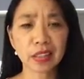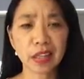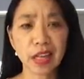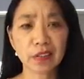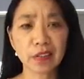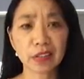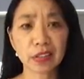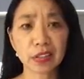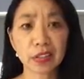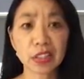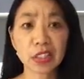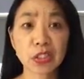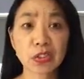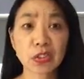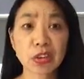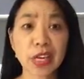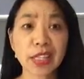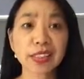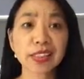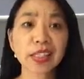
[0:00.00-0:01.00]
have a lot of
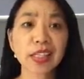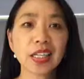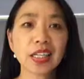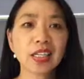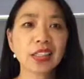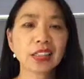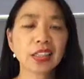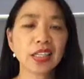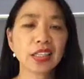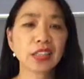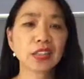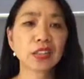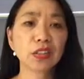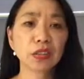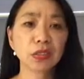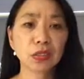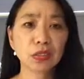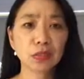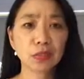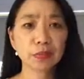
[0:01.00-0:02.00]
stress, then
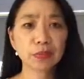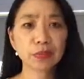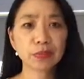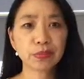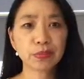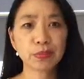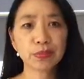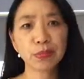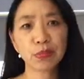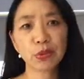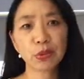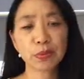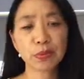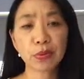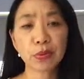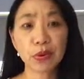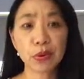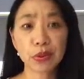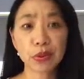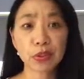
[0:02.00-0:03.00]
you're more
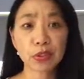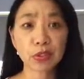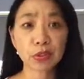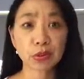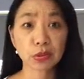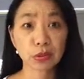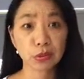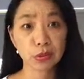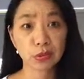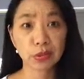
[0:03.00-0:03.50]
prone to